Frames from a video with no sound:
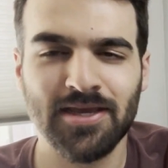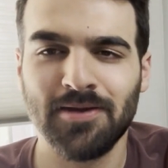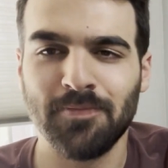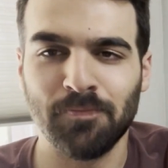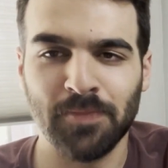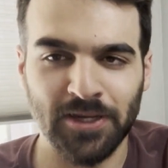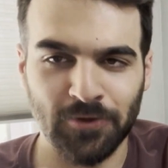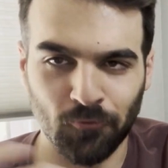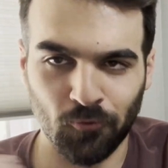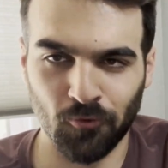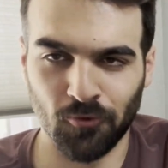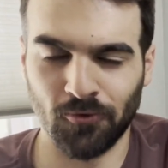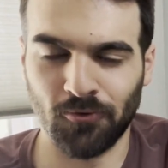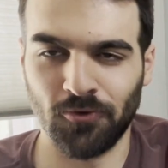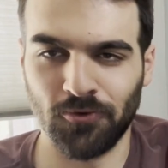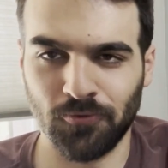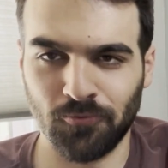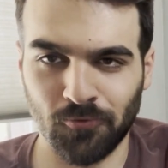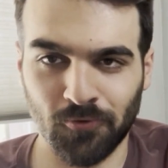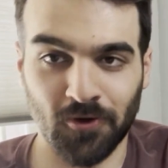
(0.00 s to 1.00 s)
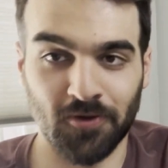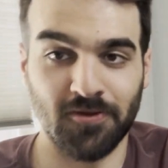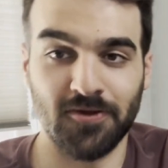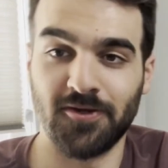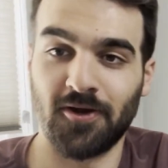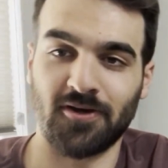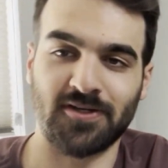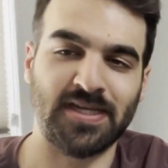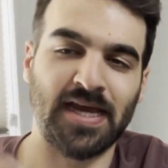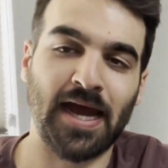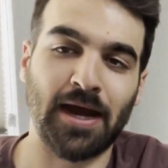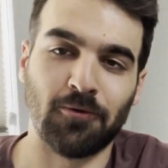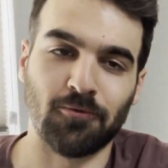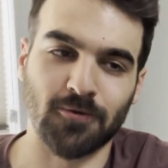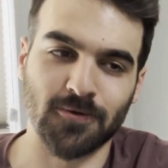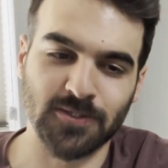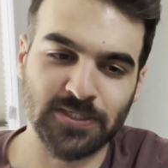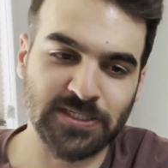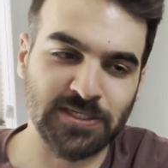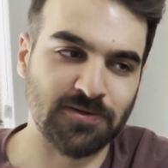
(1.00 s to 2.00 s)
Midworld, where the Dark
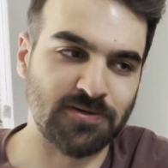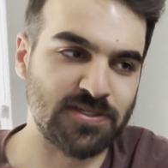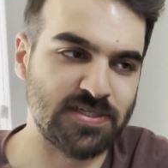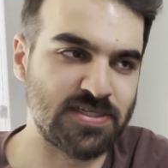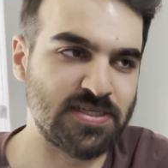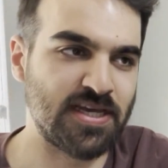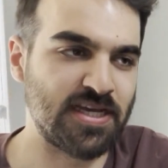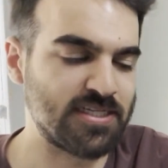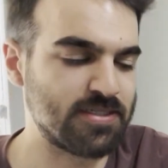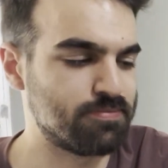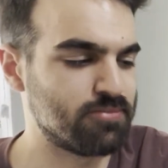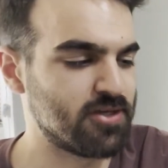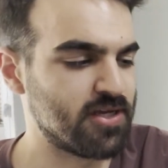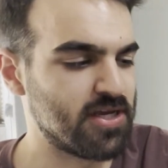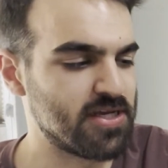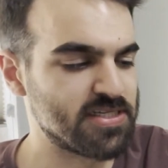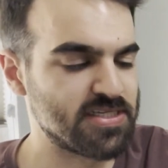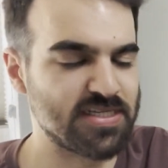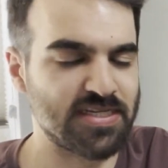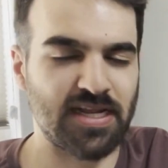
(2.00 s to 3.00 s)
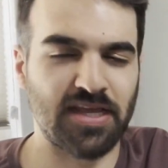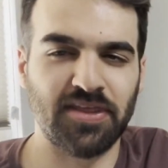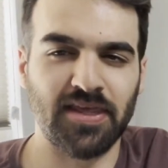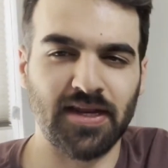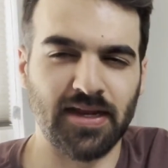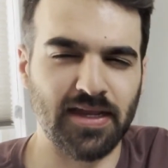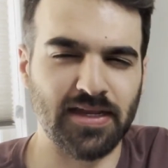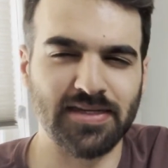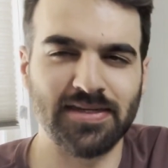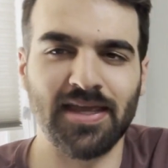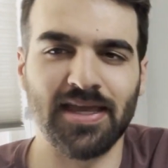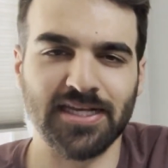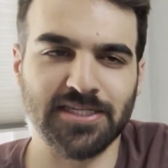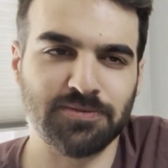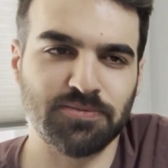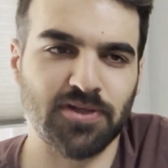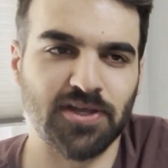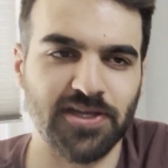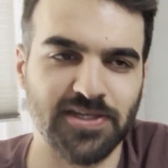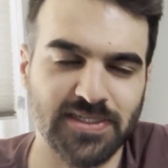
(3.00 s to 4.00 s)
Towers series takes place, and I think it takes
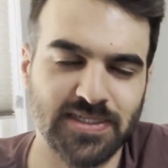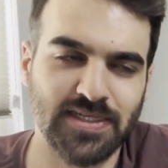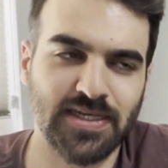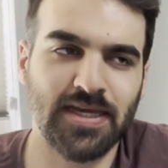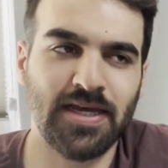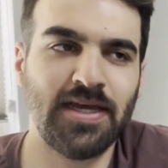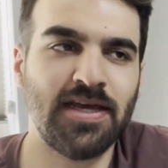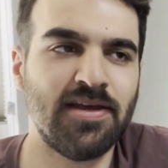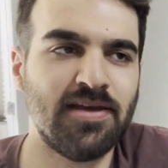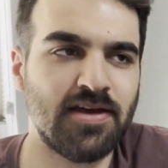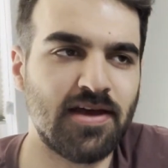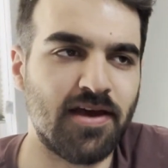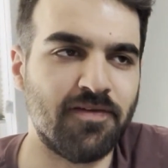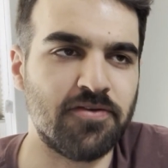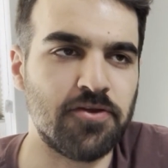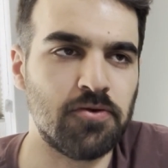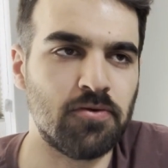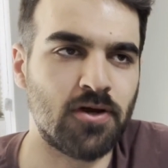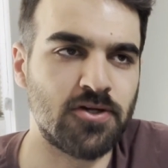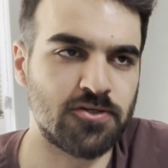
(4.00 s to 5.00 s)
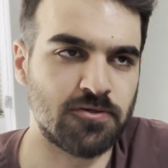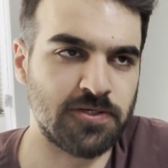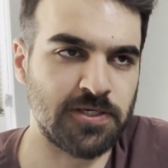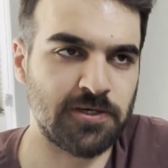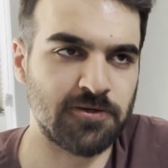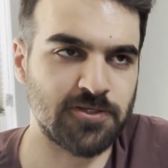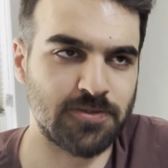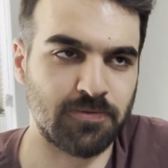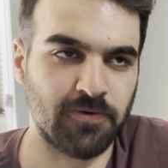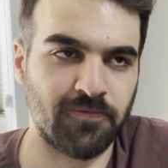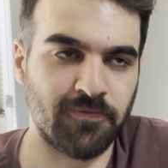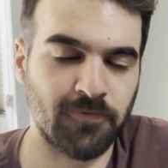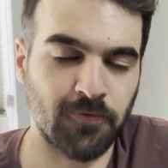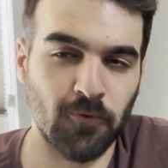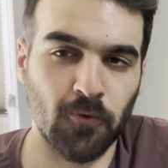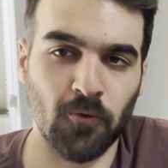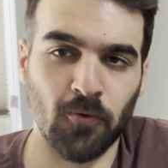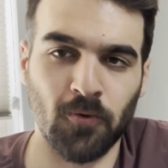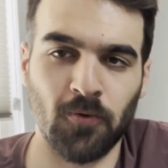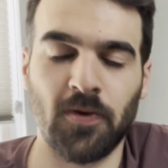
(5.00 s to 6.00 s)
place a few hundred years
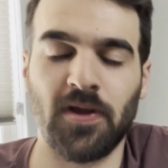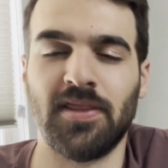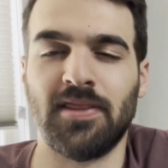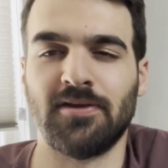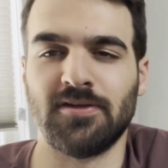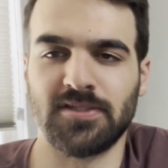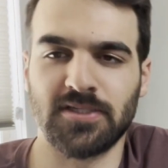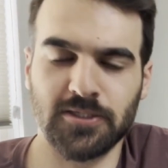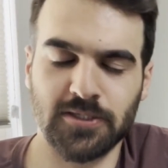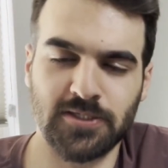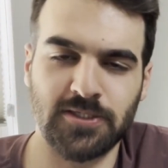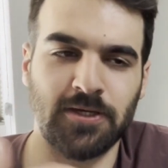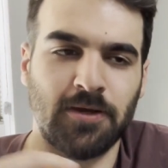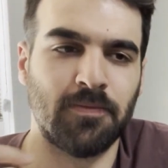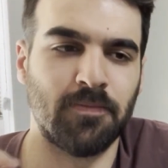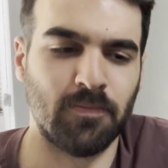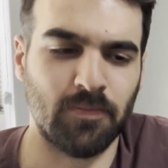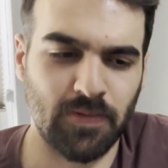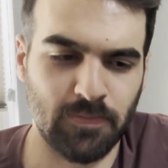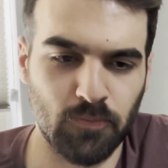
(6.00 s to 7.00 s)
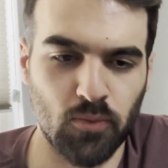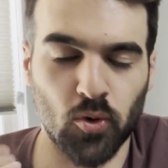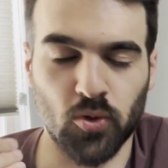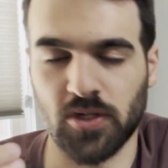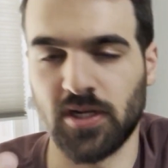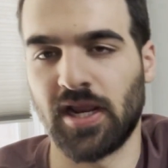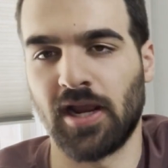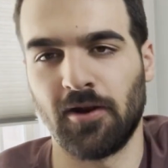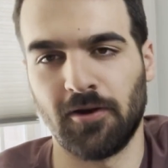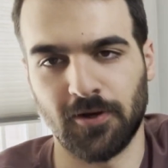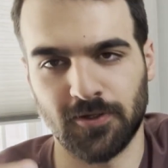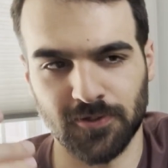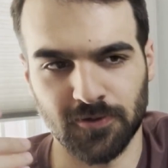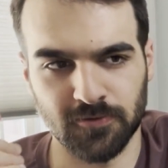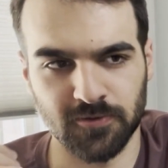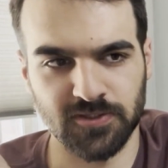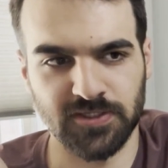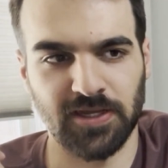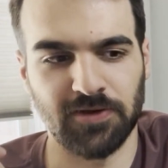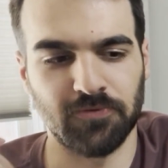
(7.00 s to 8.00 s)
before, and there's some important
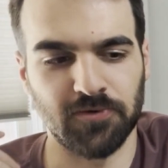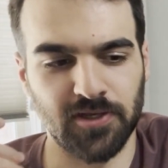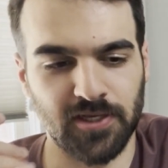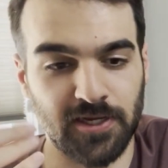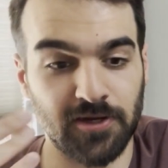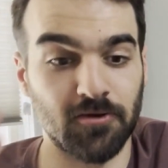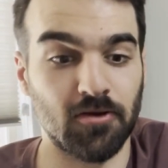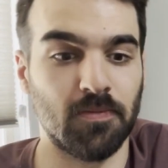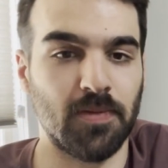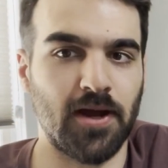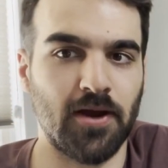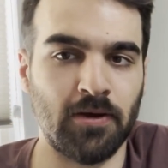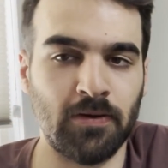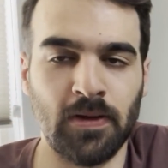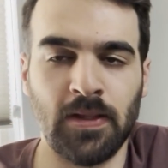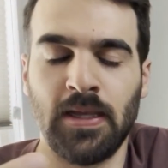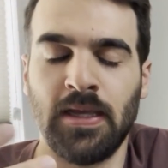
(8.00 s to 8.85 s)
characters that we hear about